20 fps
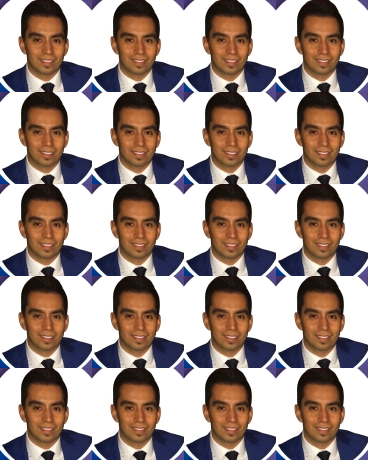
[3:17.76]

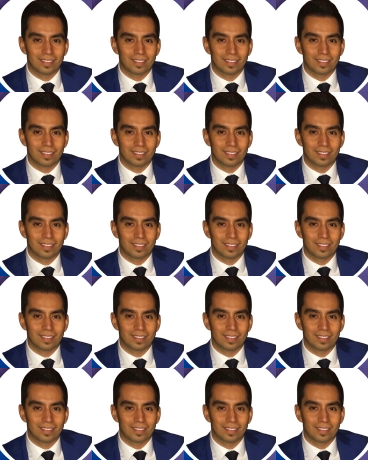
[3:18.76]

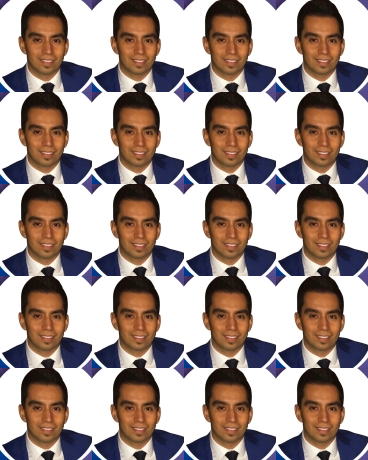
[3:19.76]

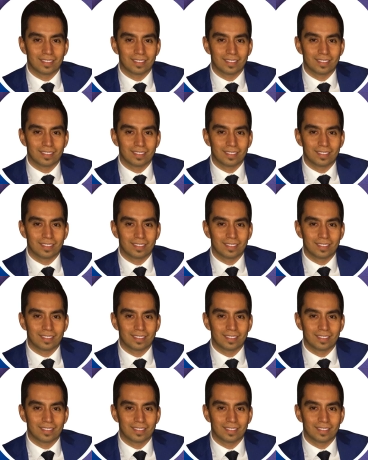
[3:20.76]

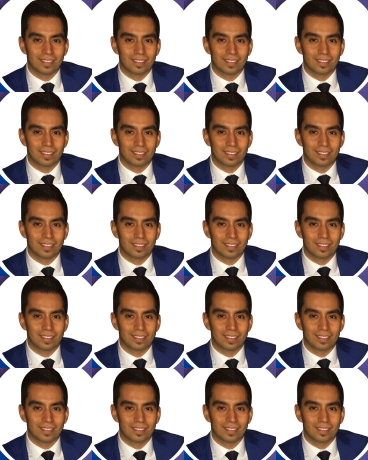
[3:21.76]

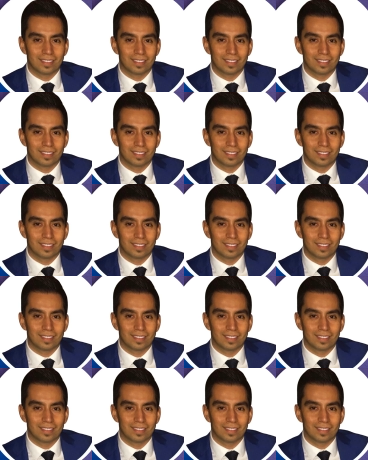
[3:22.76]

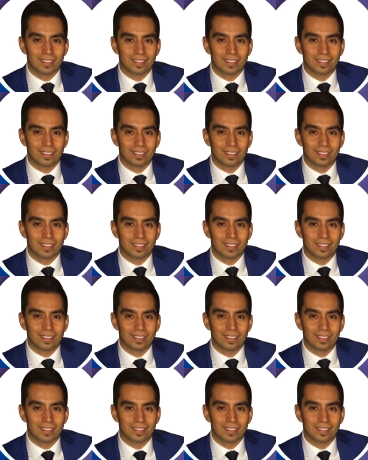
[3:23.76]

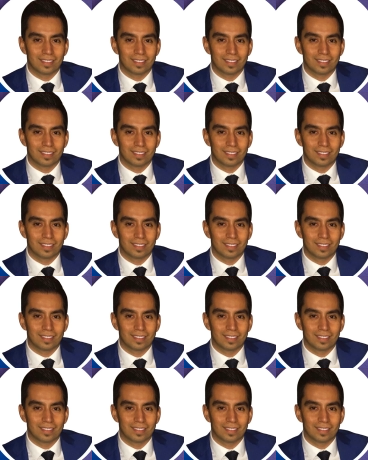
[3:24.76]
[no speech]